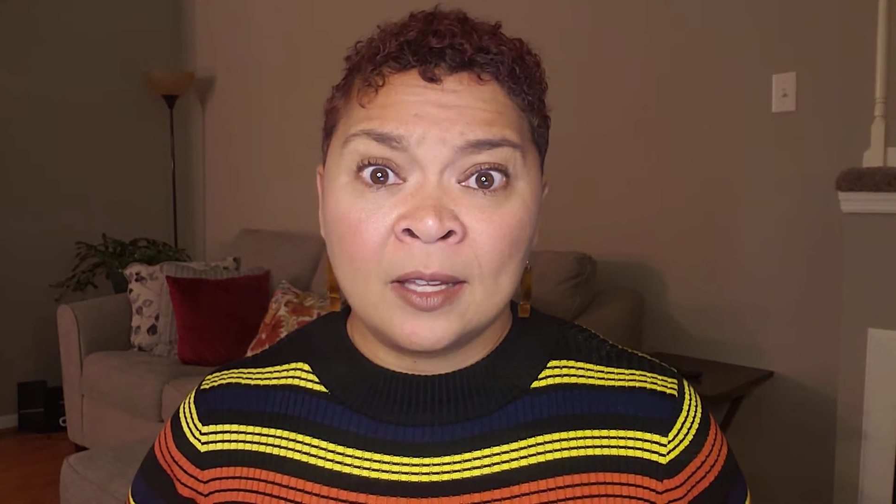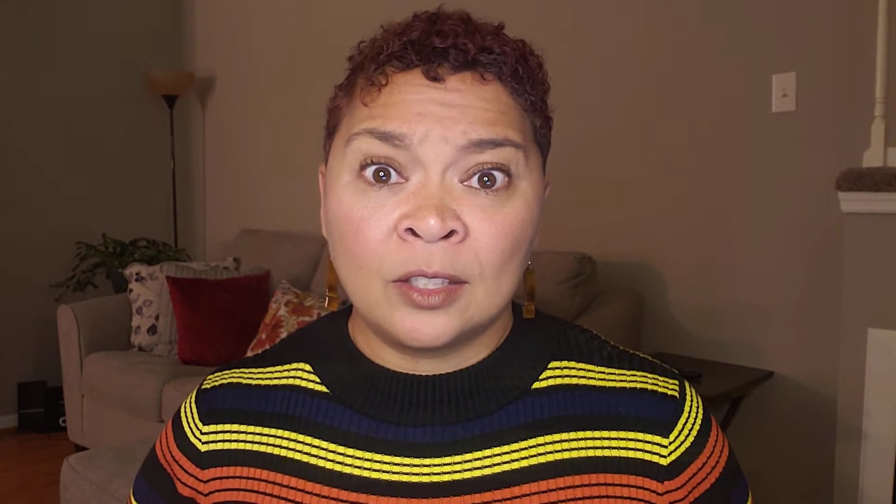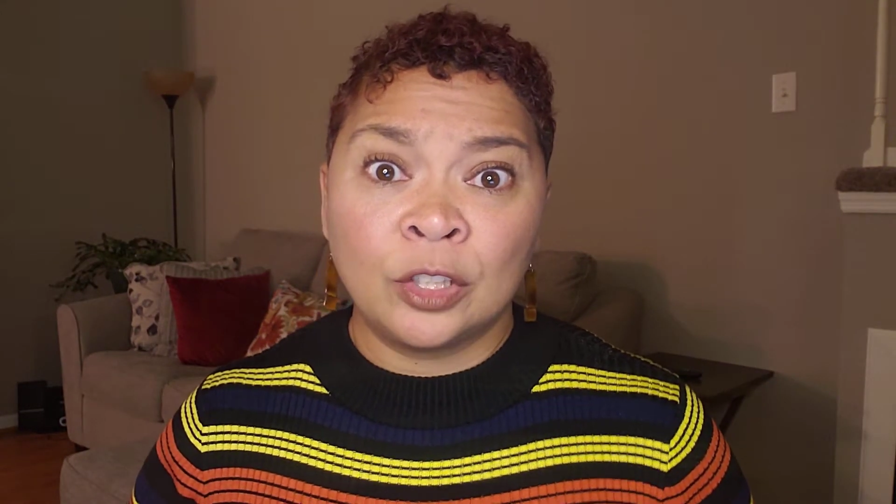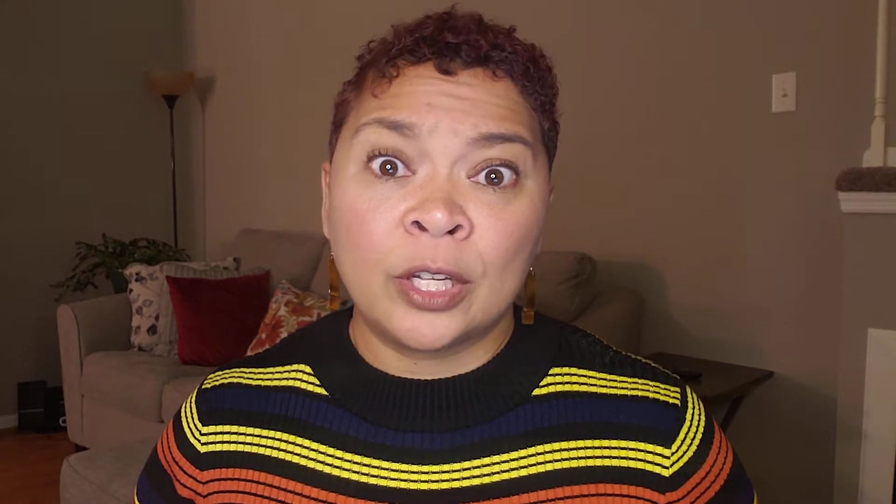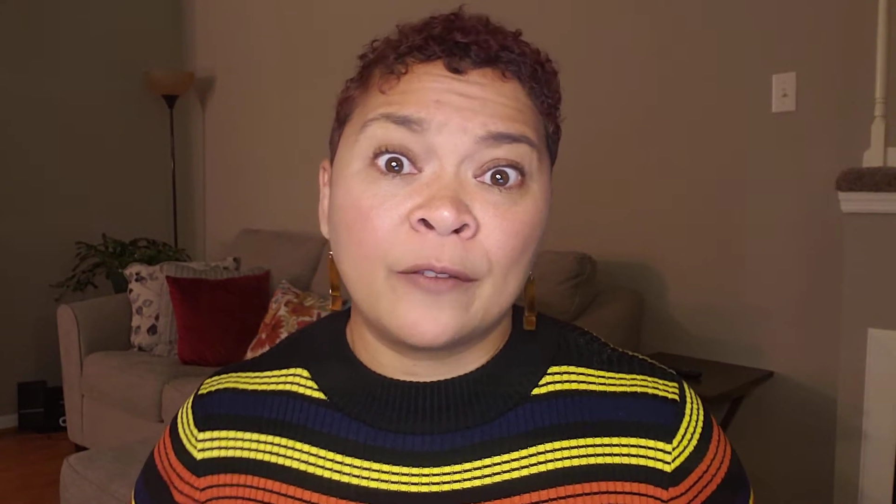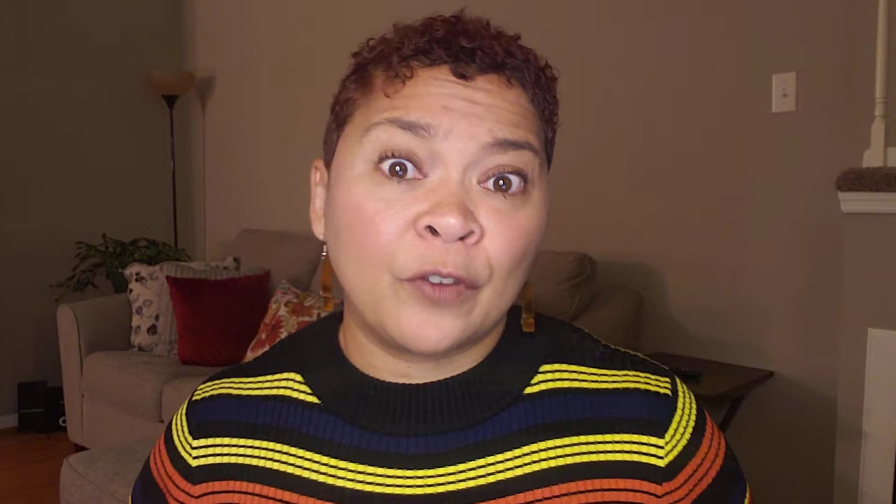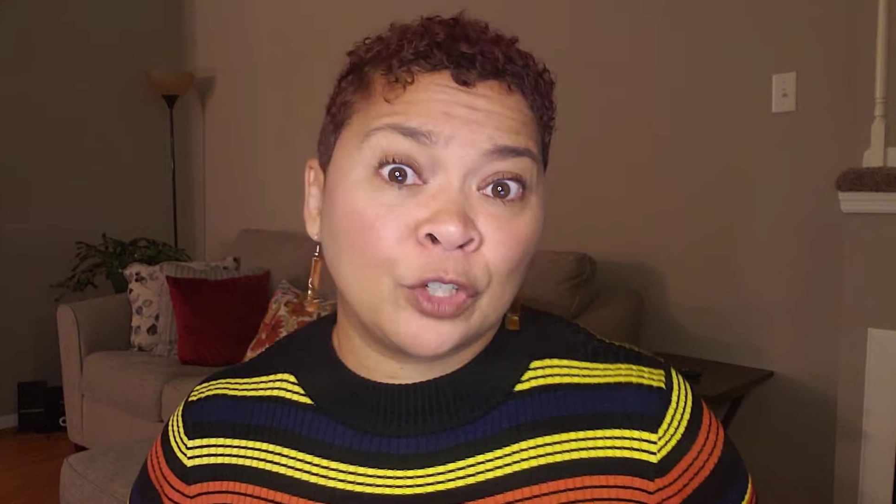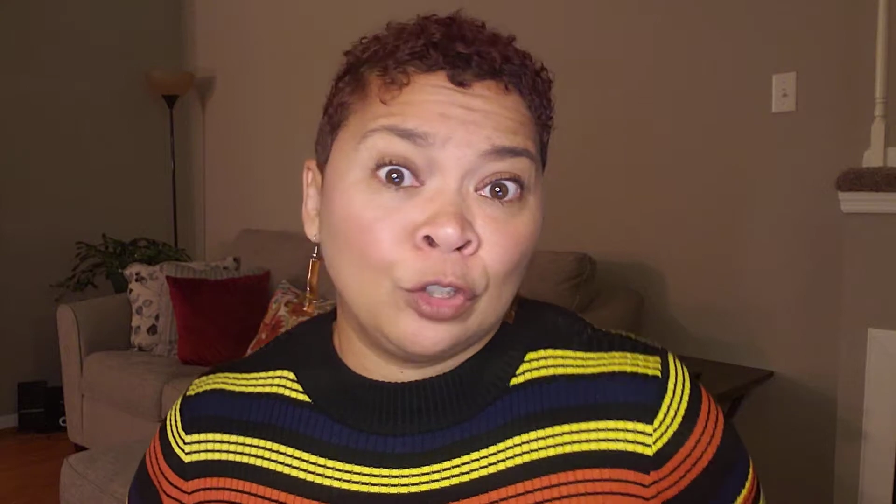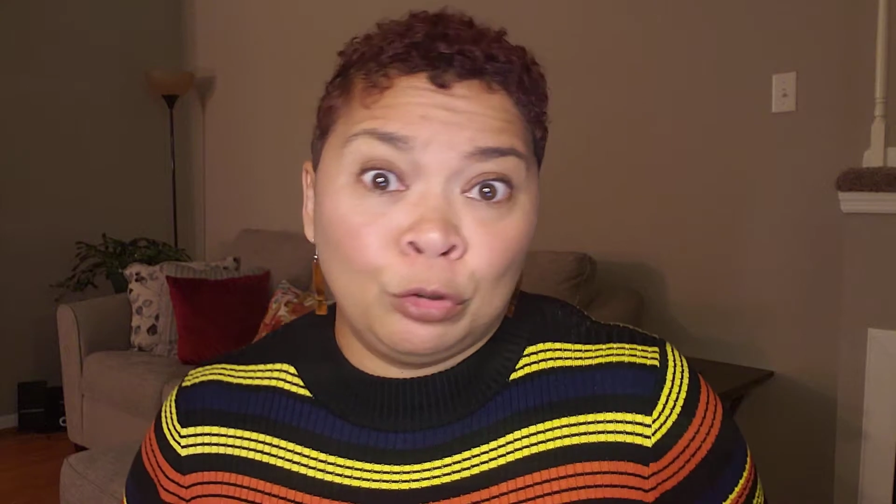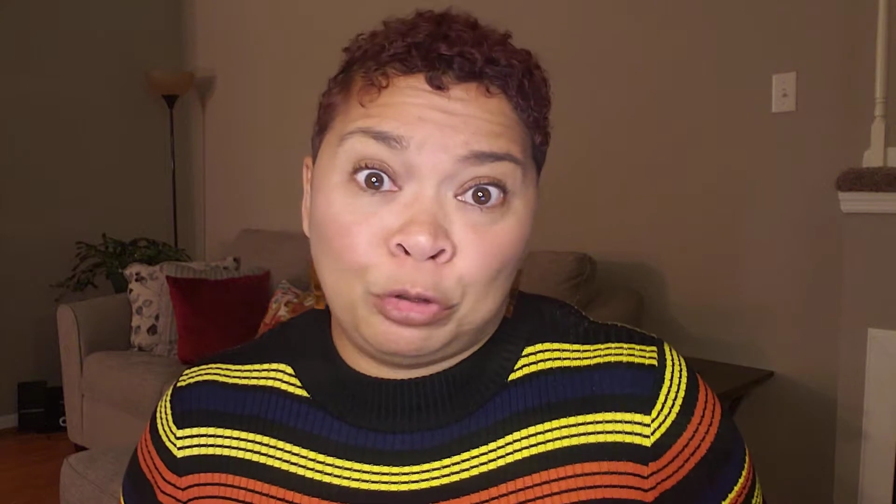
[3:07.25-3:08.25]
looking
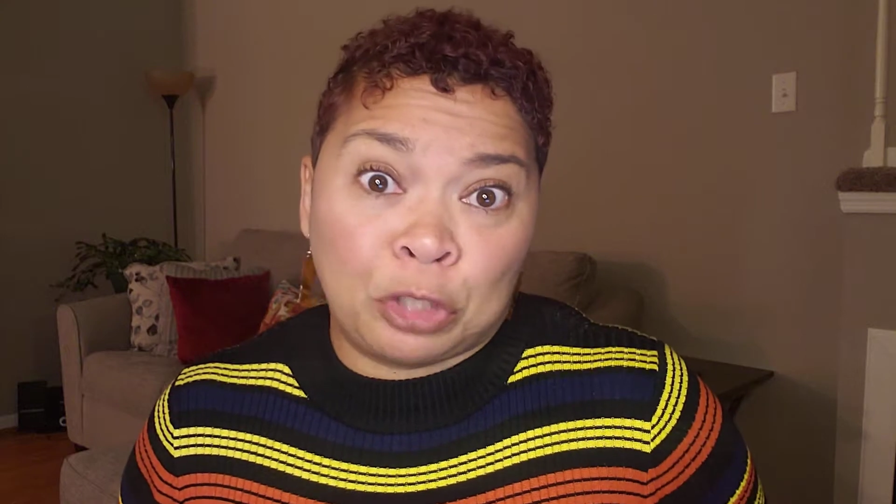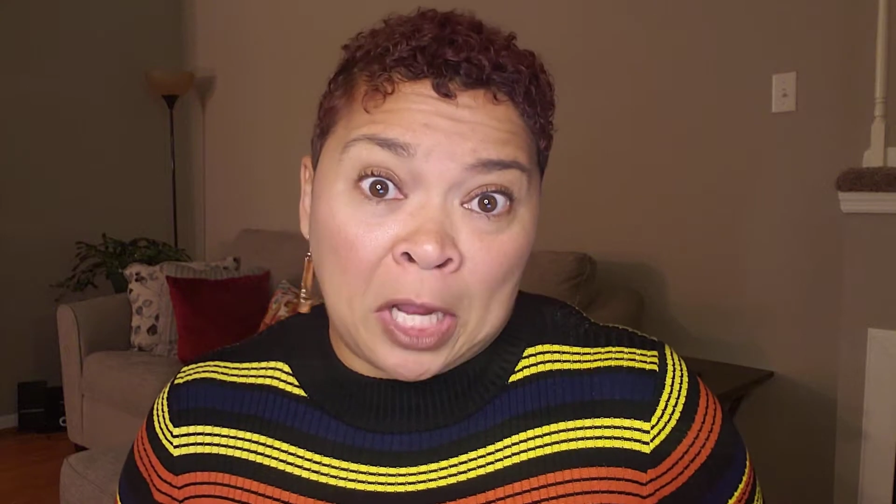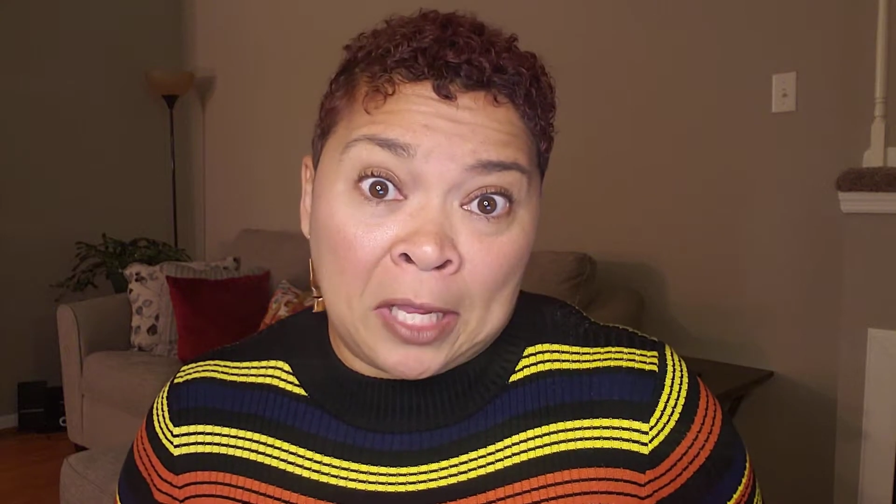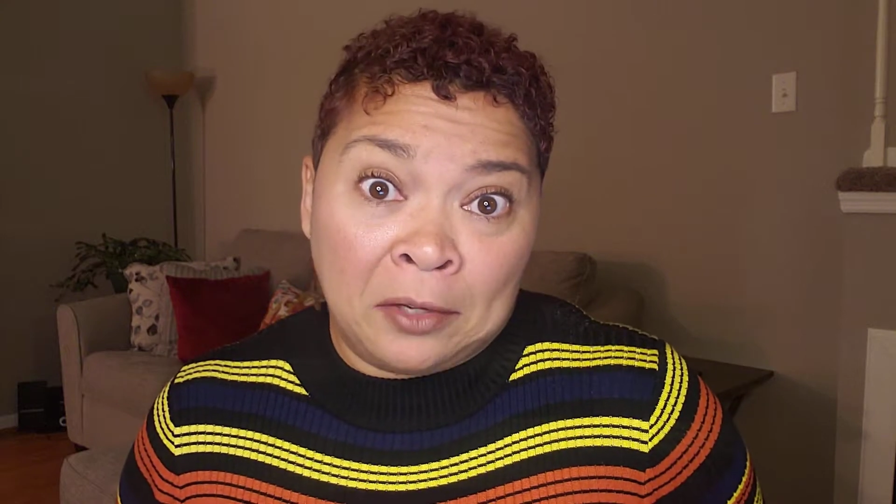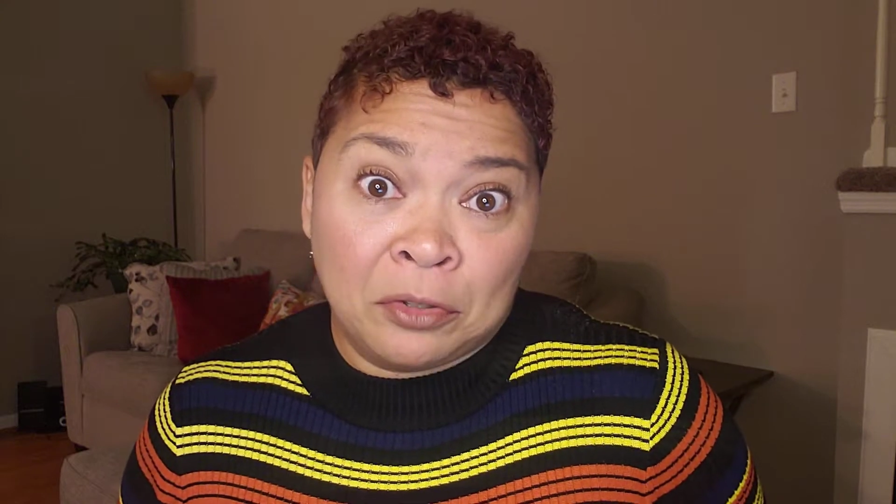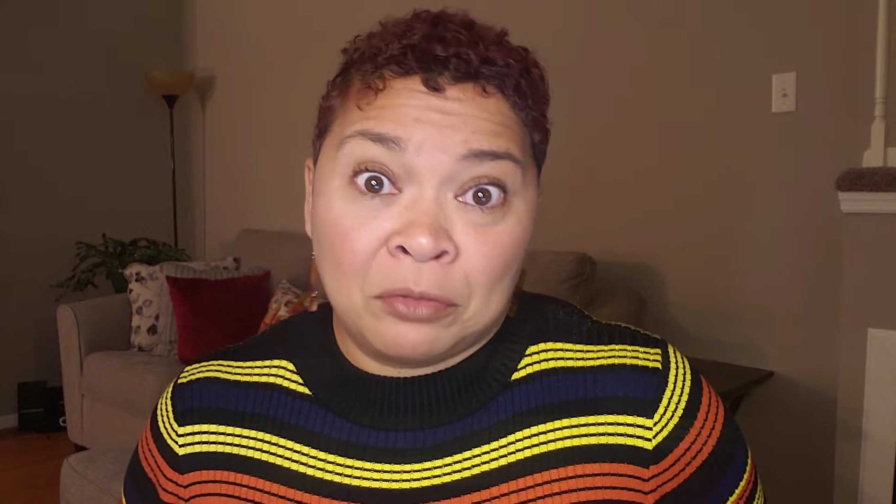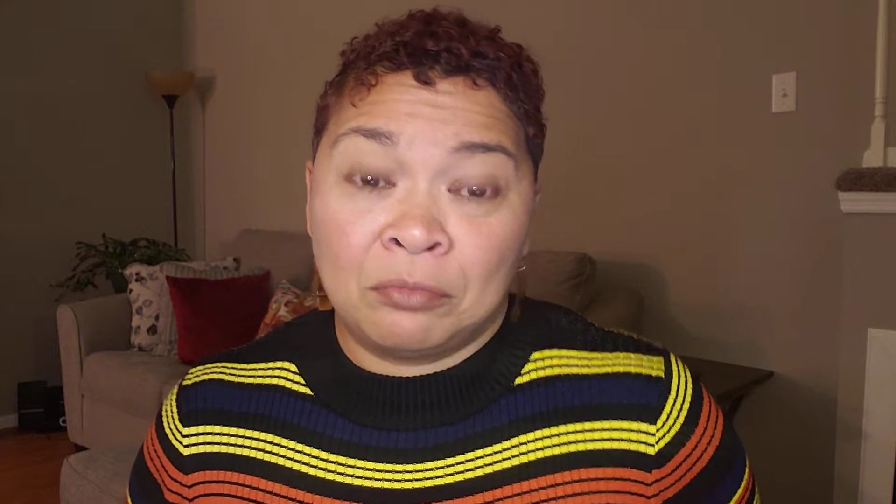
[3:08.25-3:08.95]
for loose change,